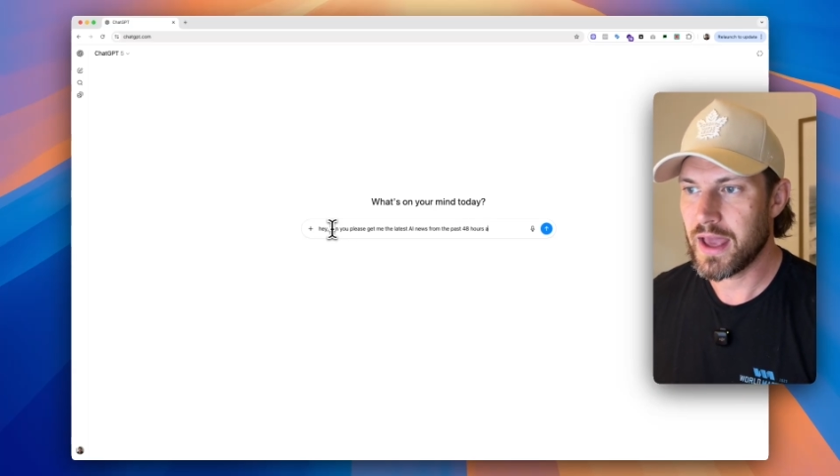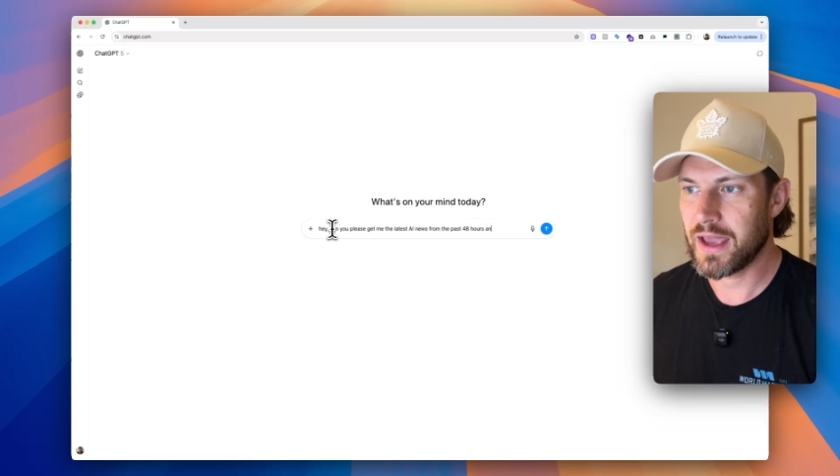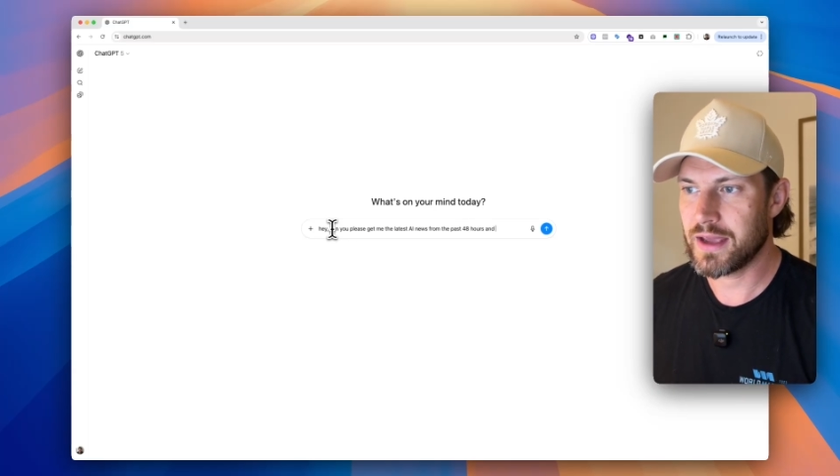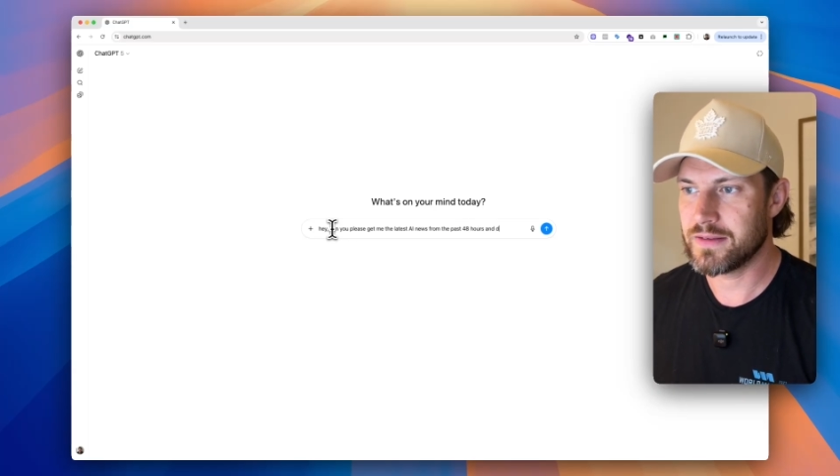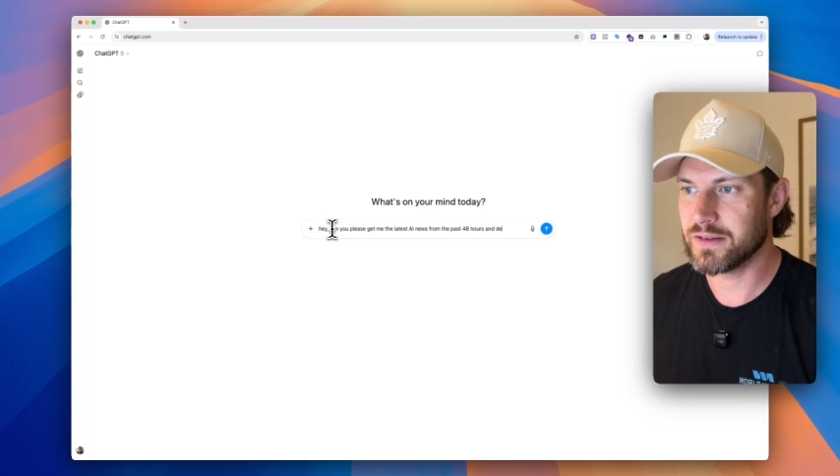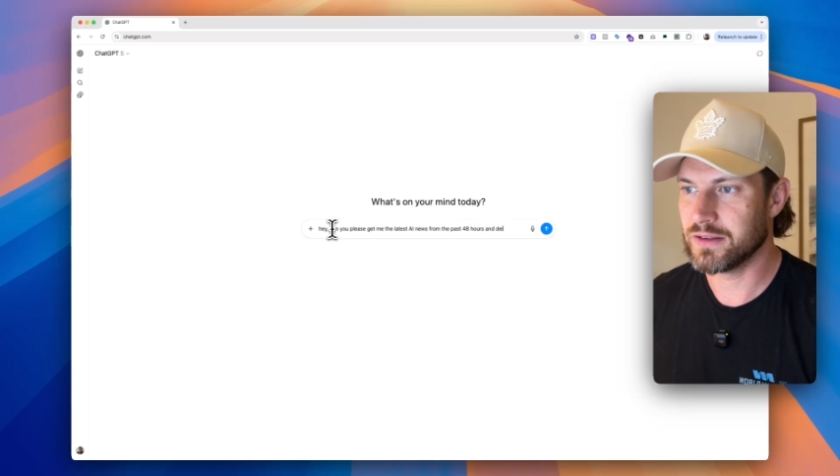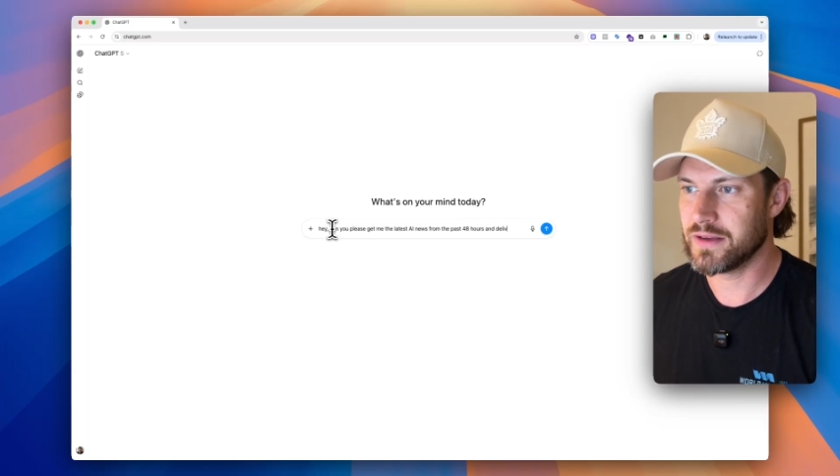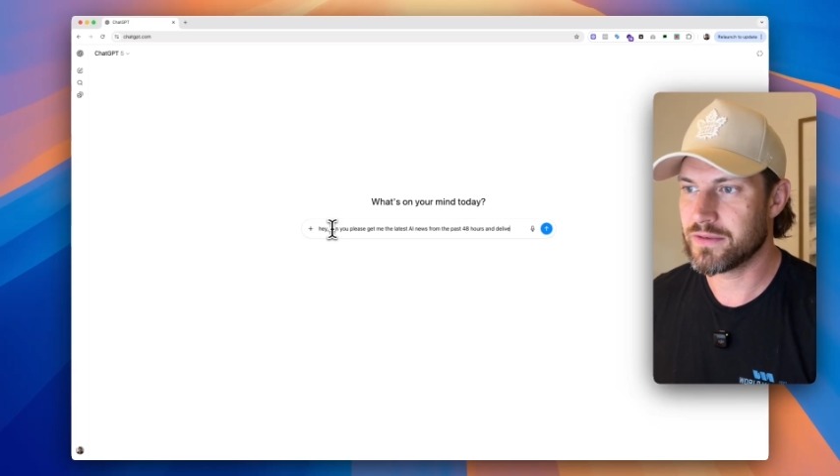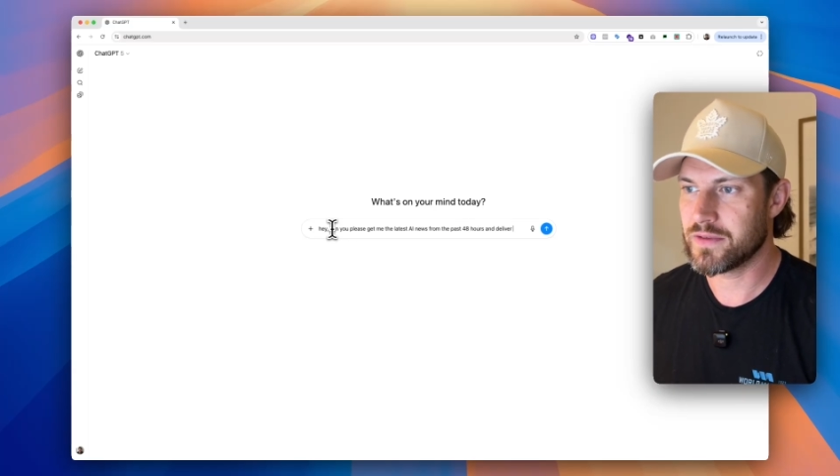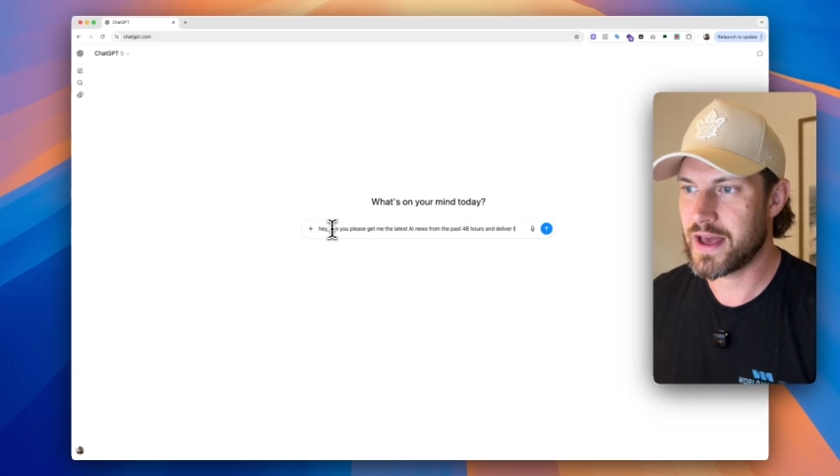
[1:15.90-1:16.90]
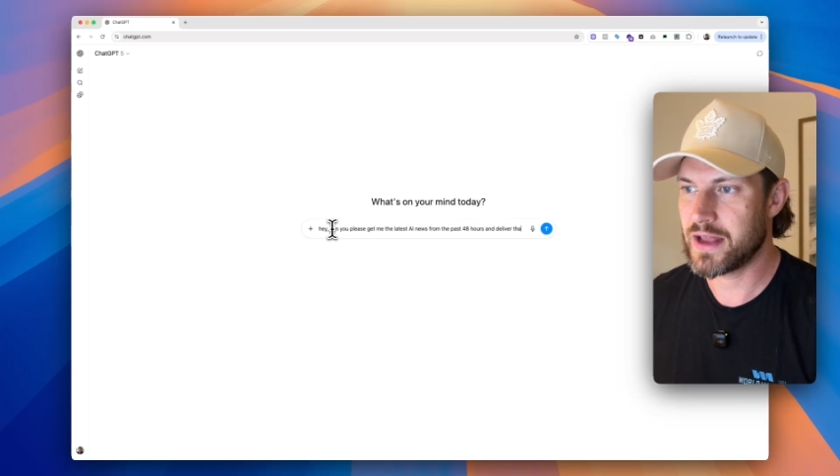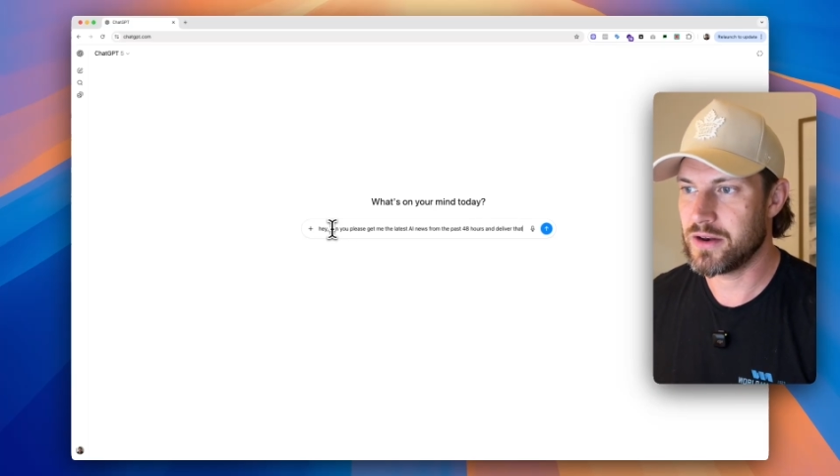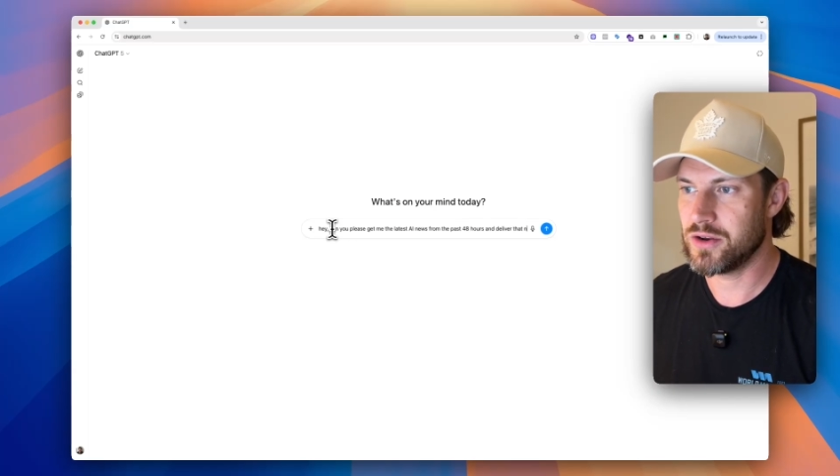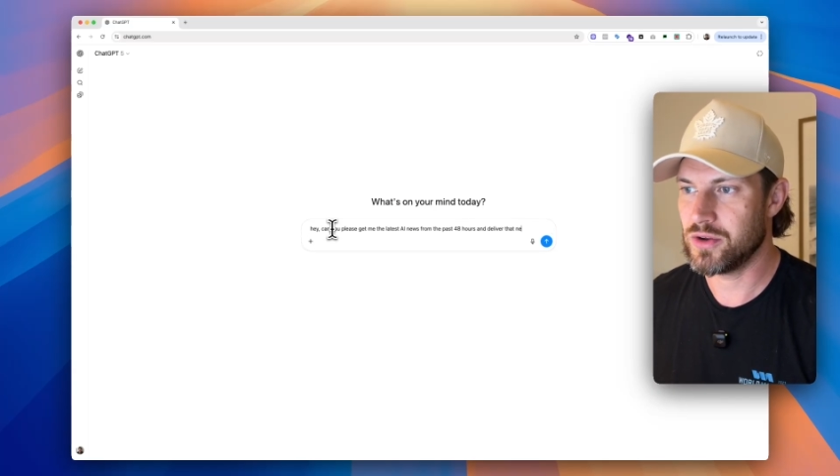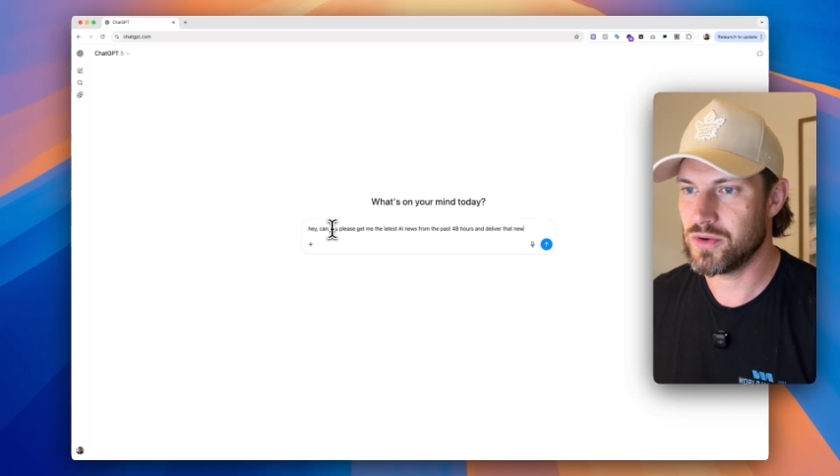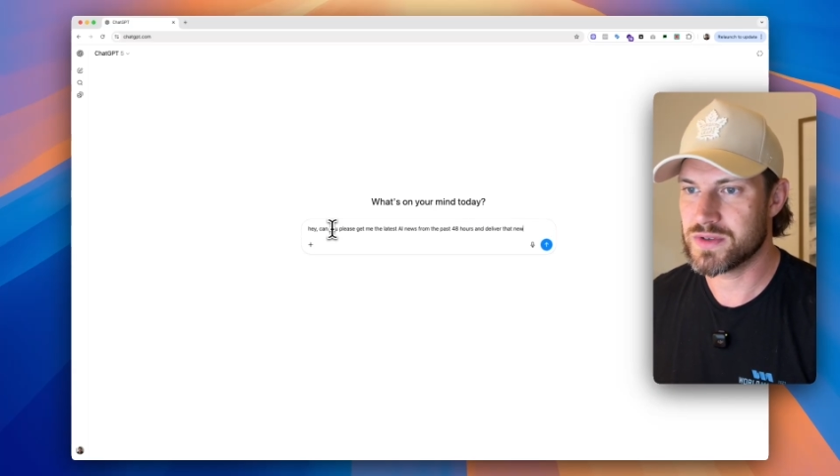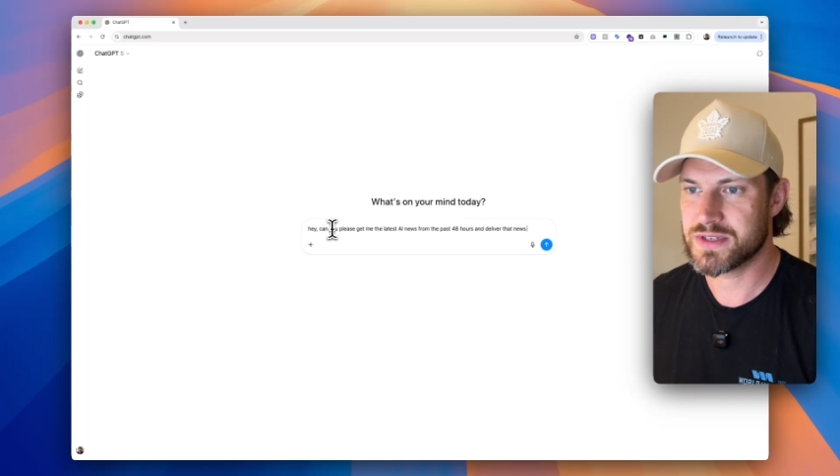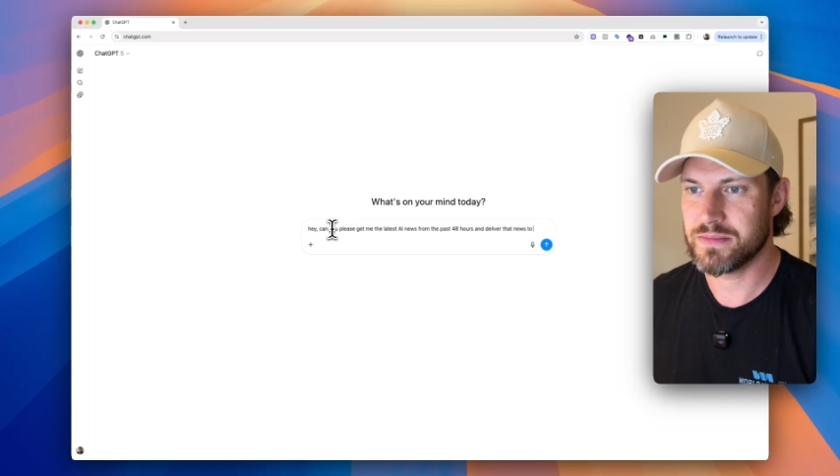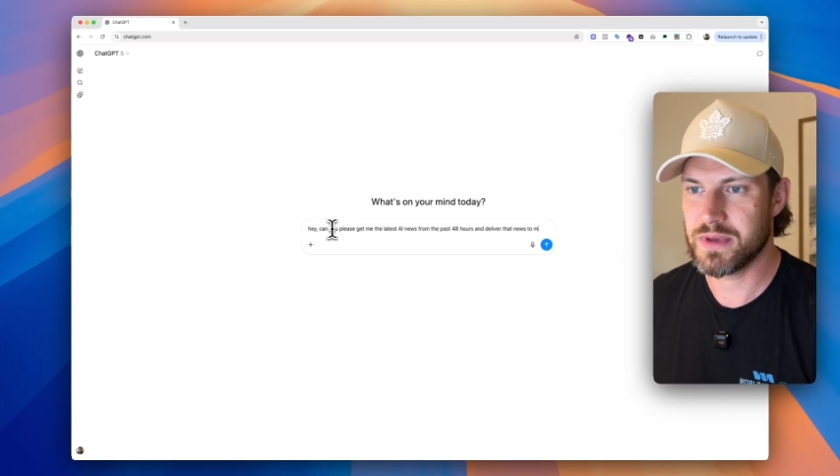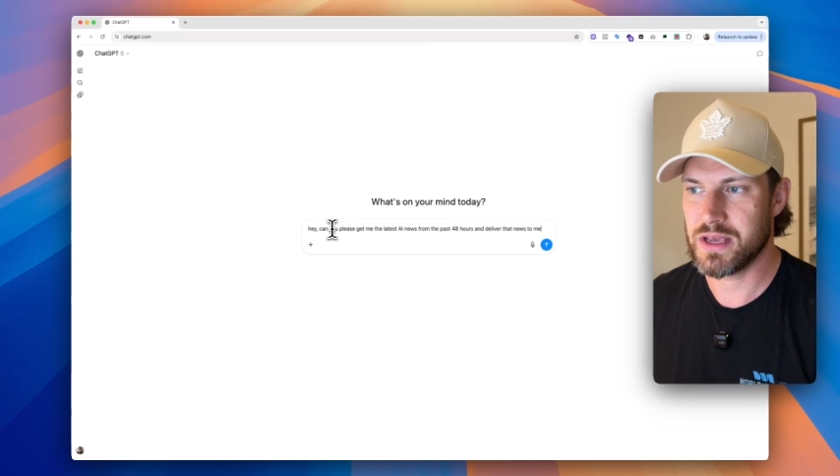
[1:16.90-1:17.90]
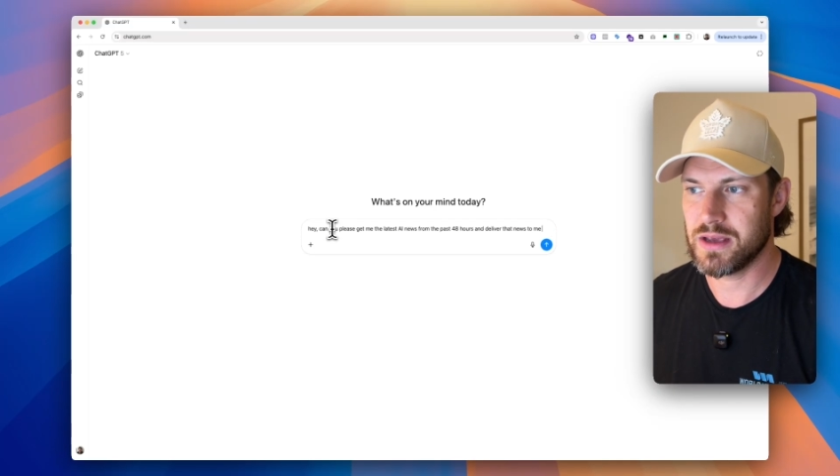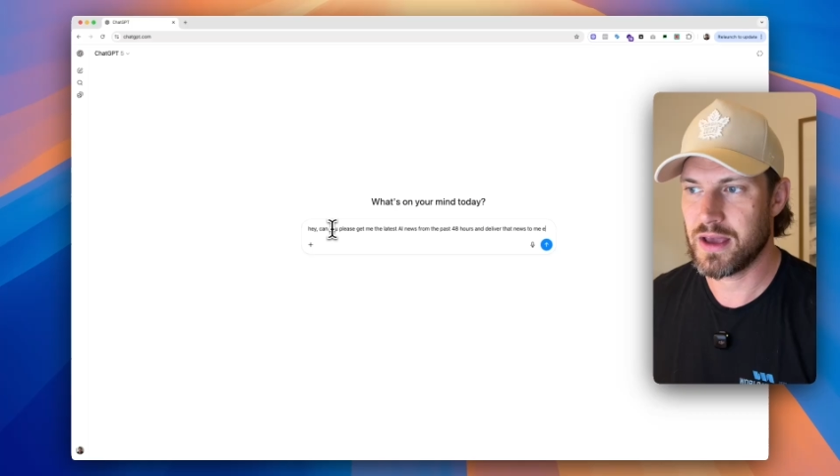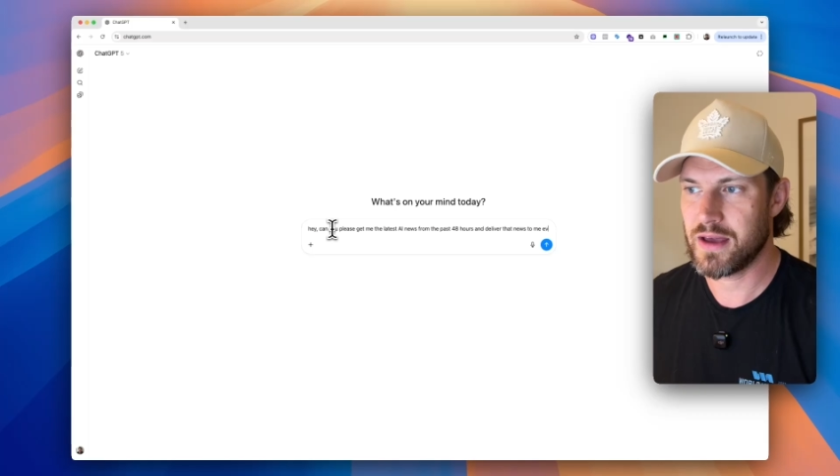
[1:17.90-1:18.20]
and deliver that news to me